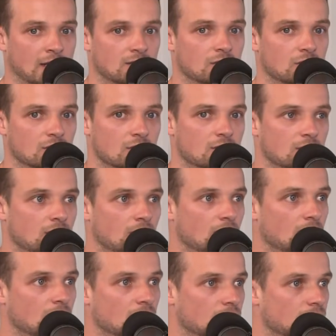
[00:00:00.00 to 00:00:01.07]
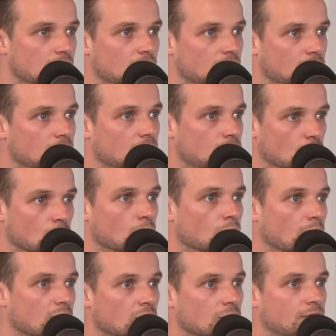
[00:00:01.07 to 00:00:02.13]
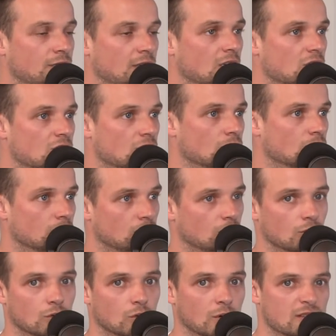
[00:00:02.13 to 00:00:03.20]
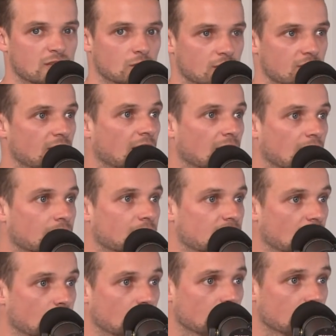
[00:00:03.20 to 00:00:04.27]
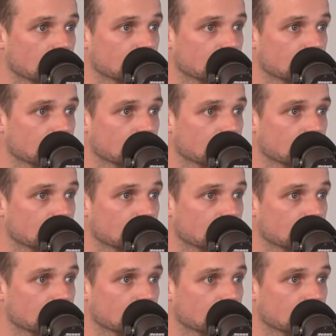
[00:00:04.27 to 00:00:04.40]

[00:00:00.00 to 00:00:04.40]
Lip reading: had to just do and you finish, you were always sort of setting up for something.